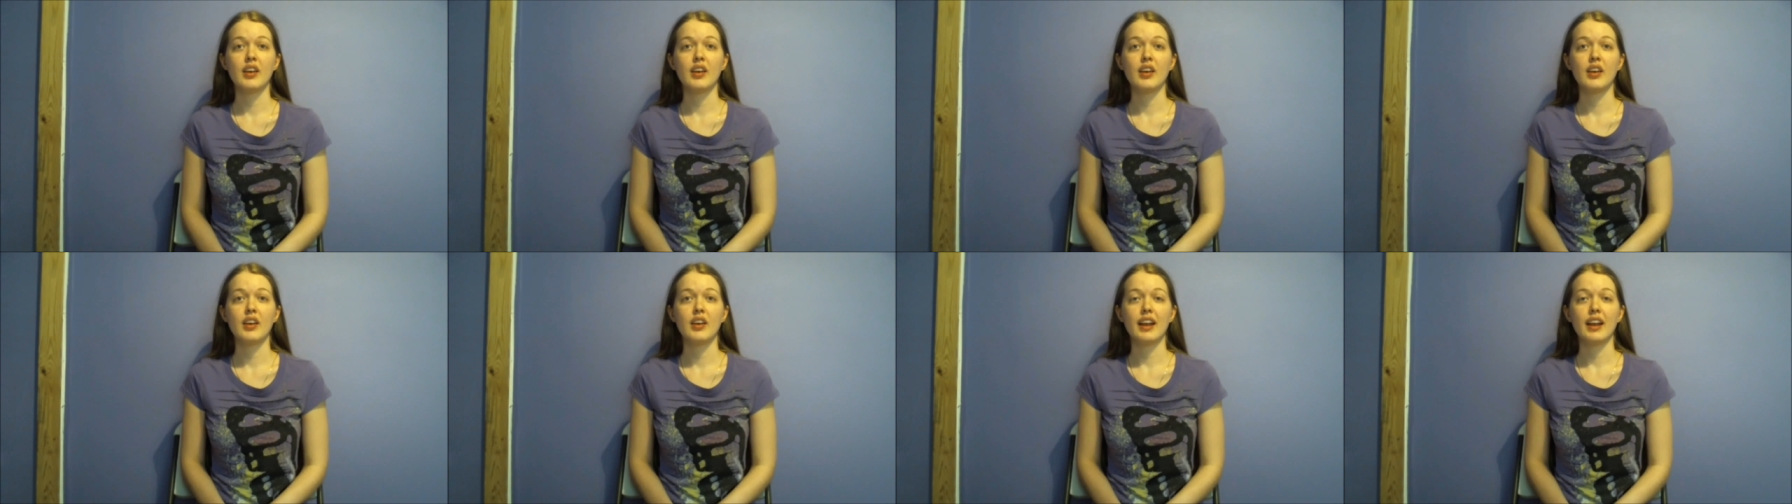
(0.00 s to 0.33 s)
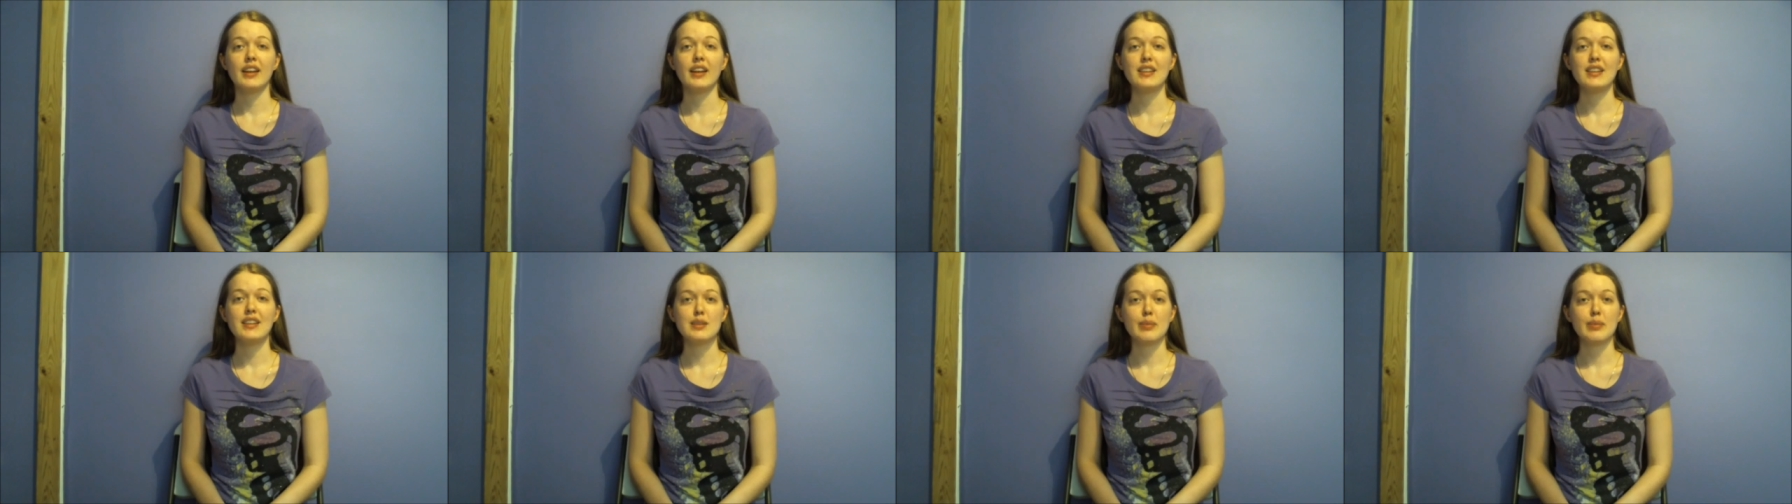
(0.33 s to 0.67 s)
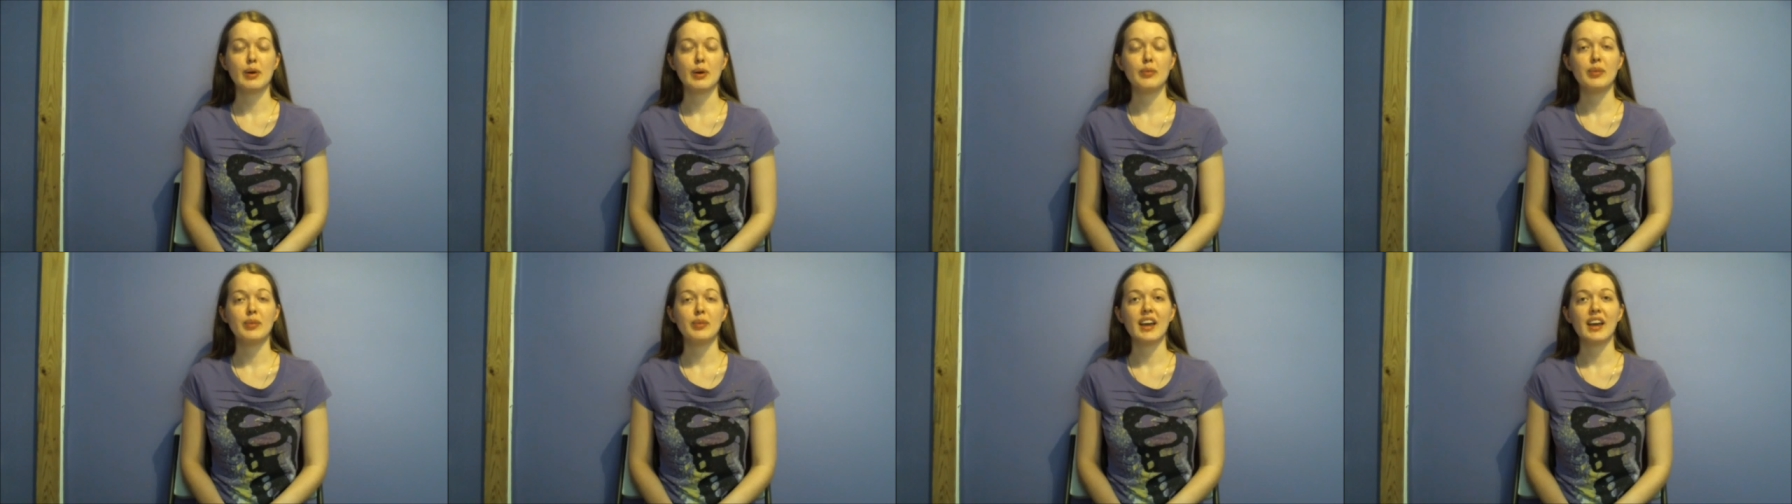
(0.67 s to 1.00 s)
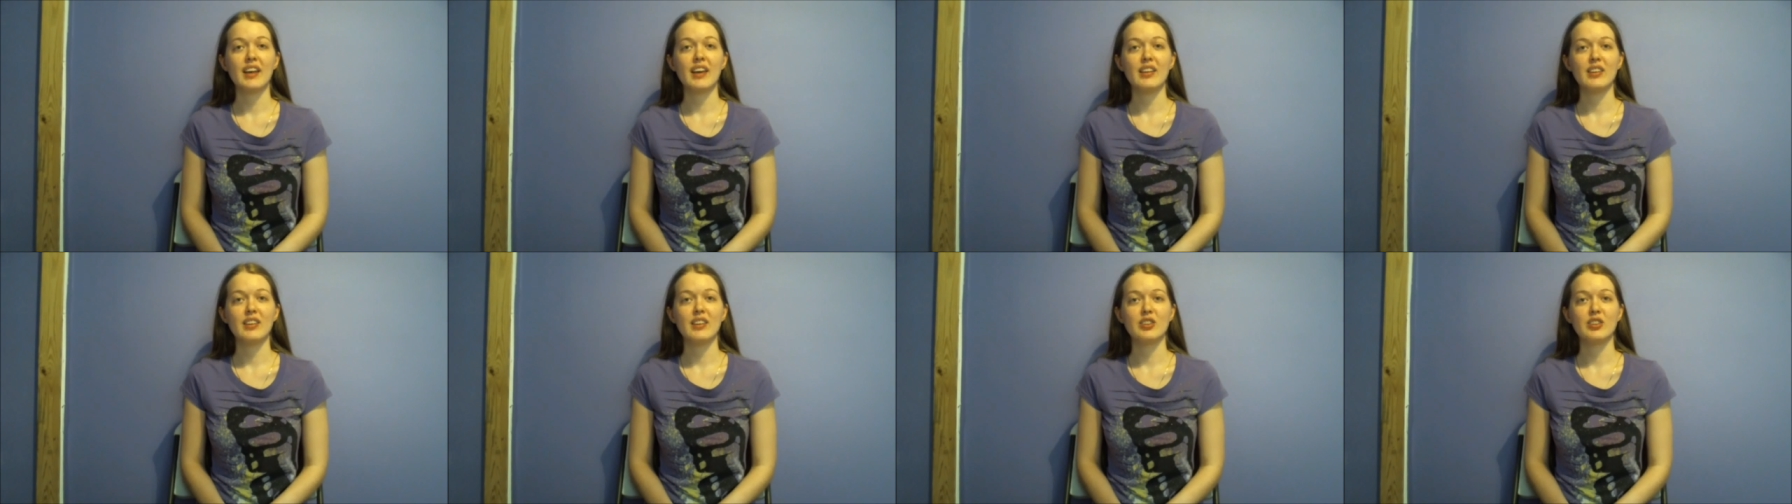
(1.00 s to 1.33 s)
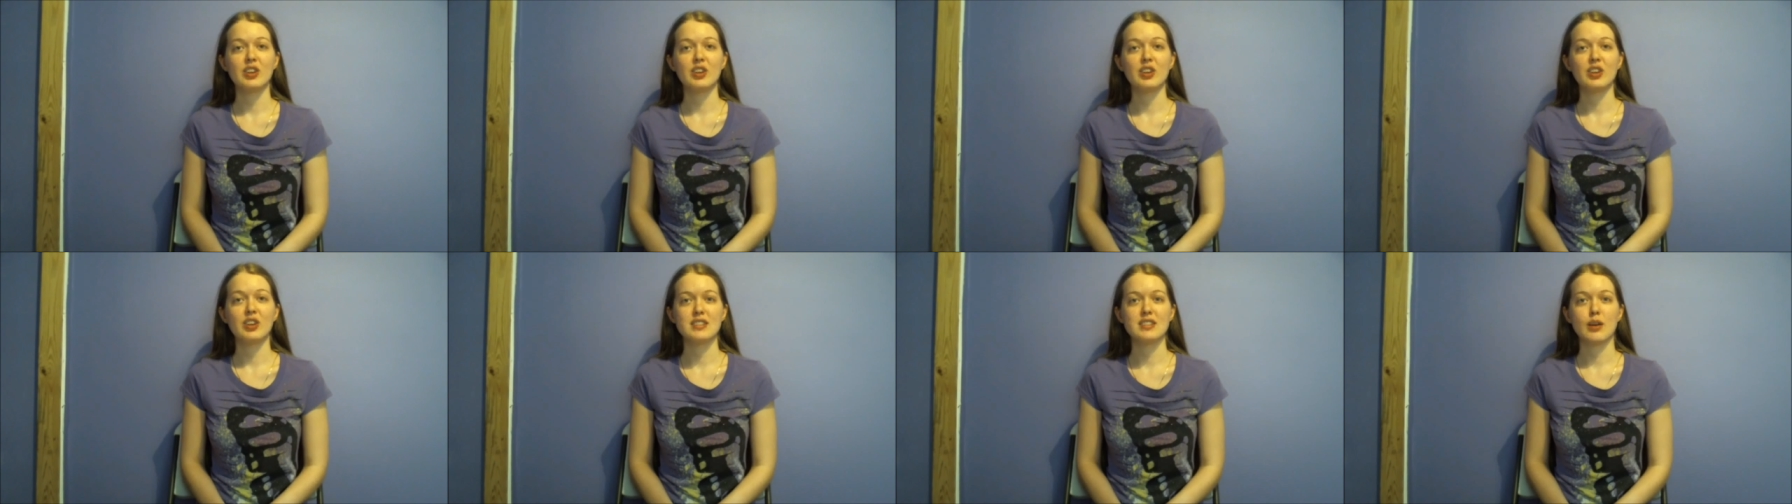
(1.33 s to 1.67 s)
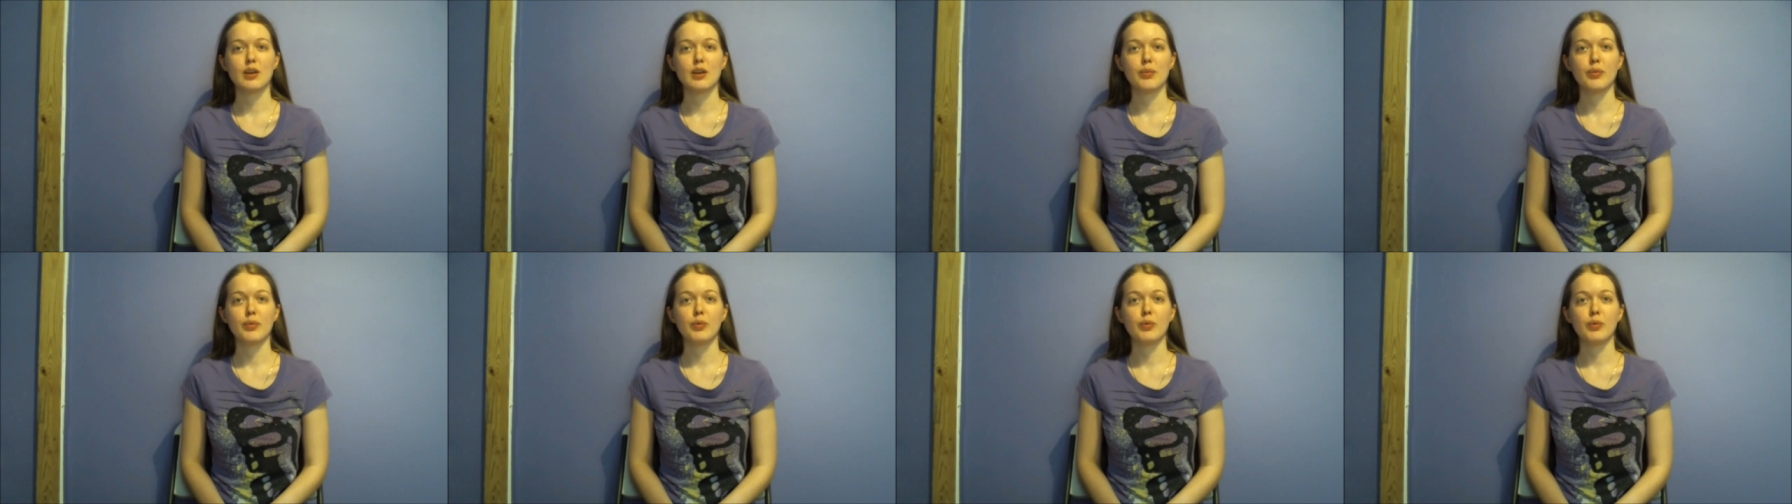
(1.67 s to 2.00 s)
and ends up helping Kaylin try to stop
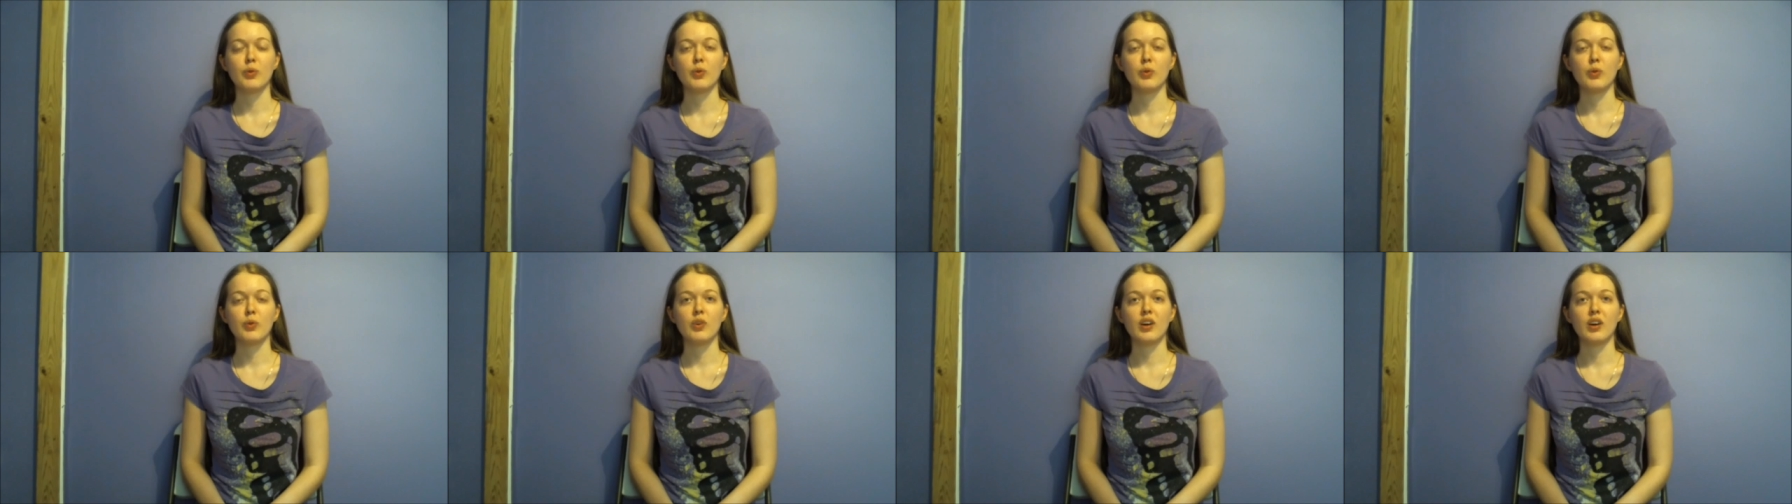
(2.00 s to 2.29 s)
the rule